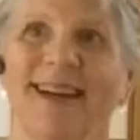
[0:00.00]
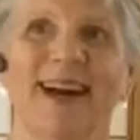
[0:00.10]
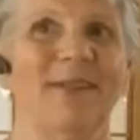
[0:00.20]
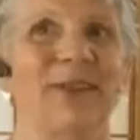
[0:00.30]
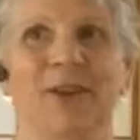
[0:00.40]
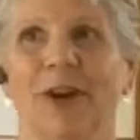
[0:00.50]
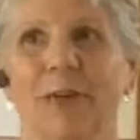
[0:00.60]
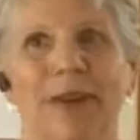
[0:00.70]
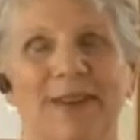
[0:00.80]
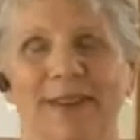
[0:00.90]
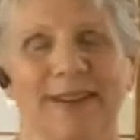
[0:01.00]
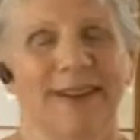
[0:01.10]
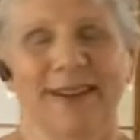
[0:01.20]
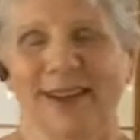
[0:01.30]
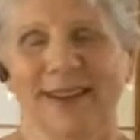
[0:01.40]
there's
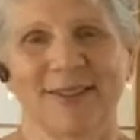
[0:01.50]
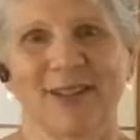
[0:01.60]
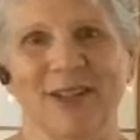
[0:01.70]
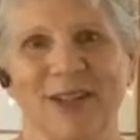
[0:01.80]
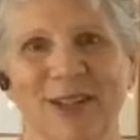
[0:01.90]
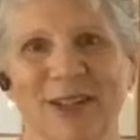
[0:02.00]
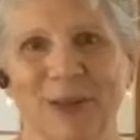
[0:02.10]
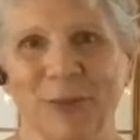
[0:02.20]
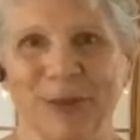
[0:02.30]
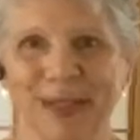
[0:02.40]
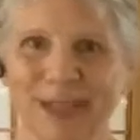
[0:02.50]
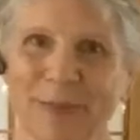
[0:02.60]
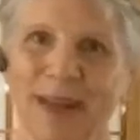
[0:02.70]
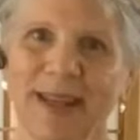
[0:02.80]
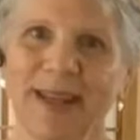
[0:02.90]
all kinds of ways you can interpret this,
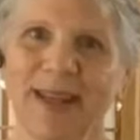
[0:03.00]
but